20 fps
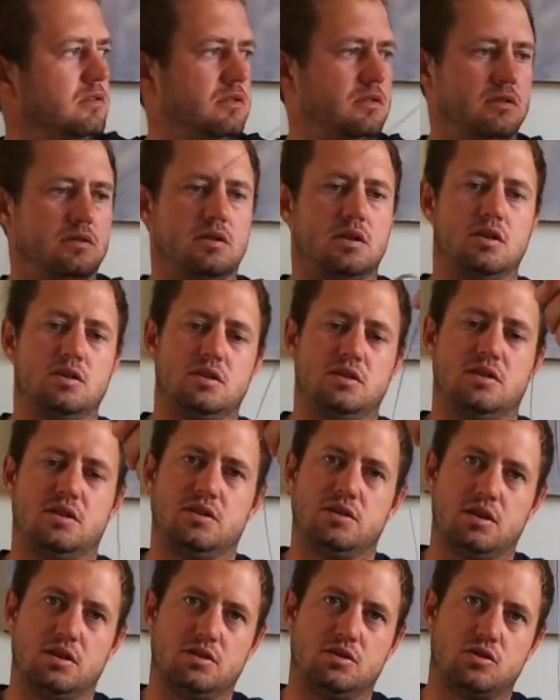You'll notice
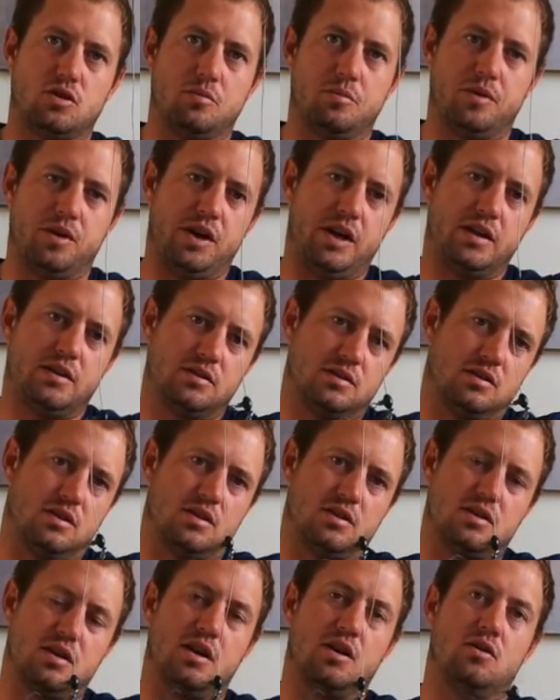there's no stopper yet. It's
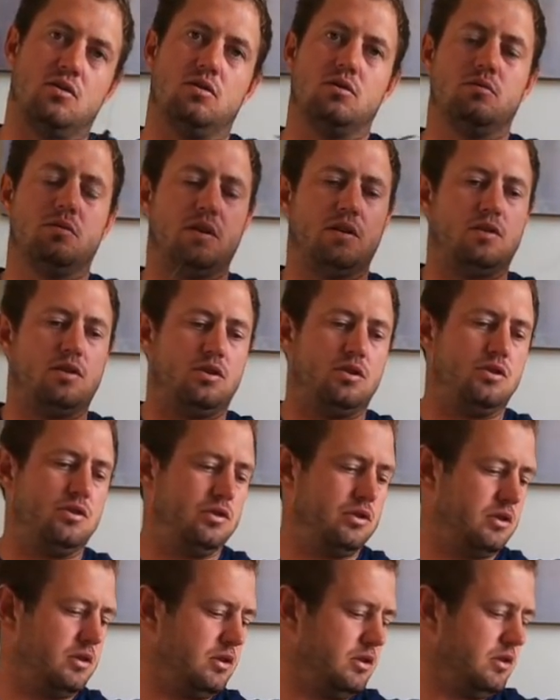going to slide all the way through.
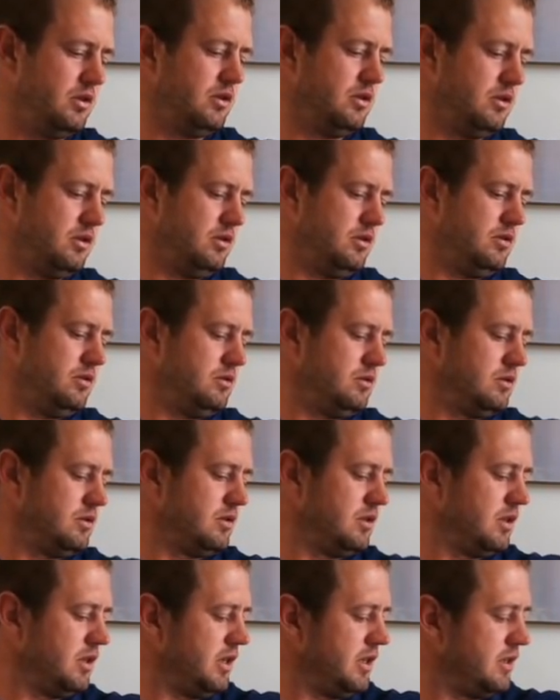Just
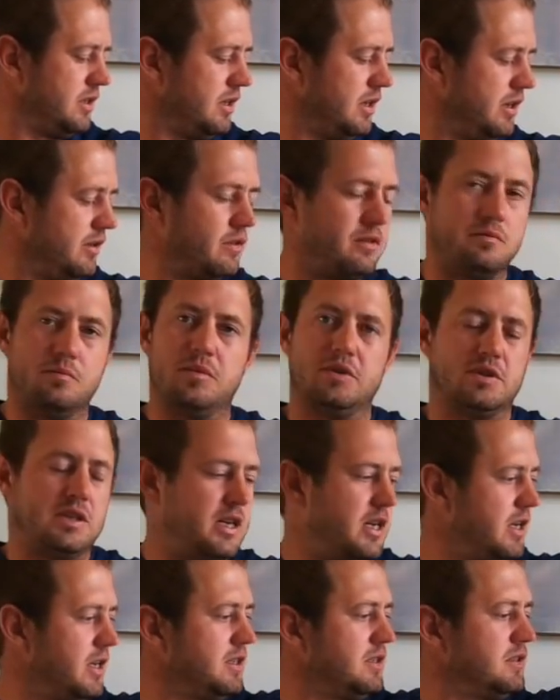going to get the length of my
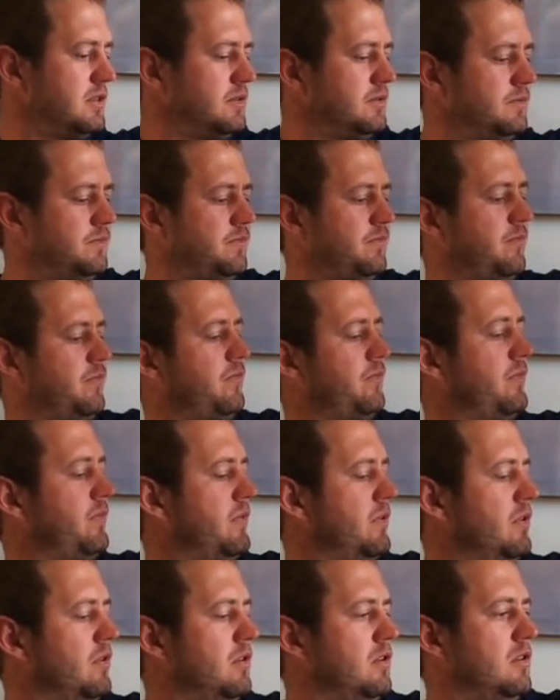trace.
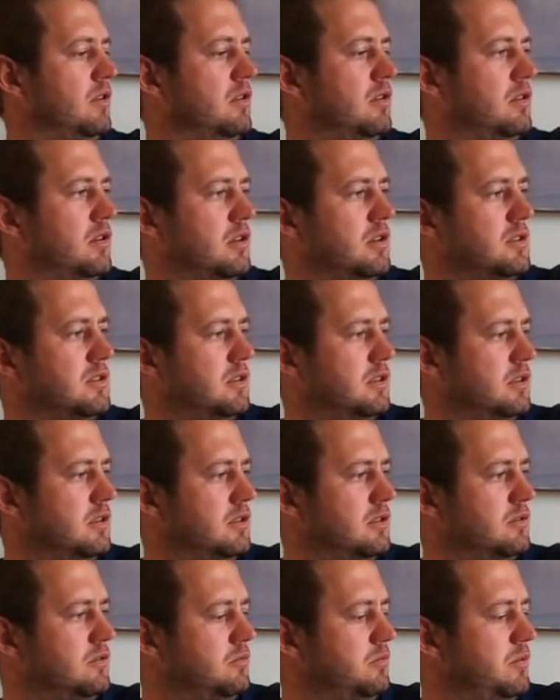So
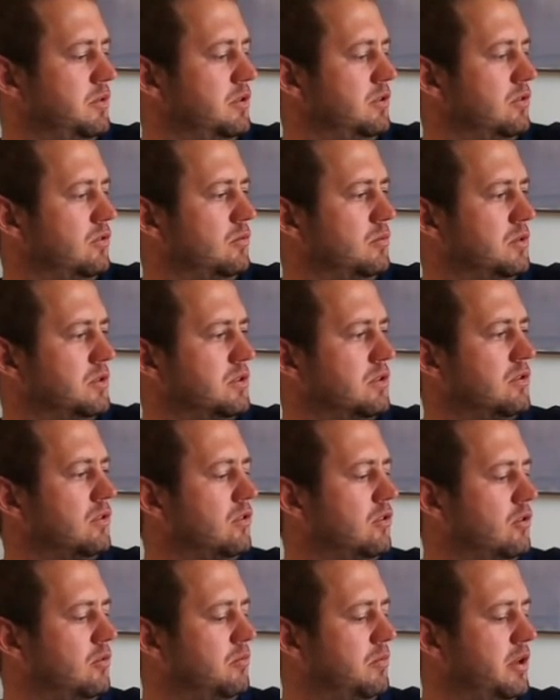this should be almost an
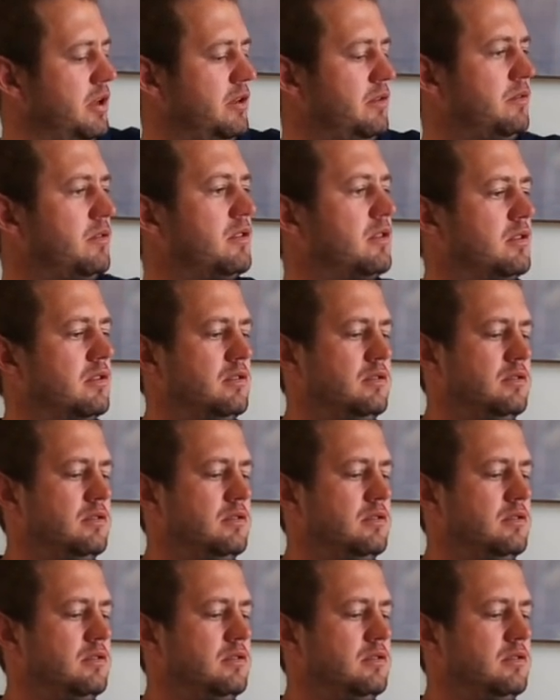arm length,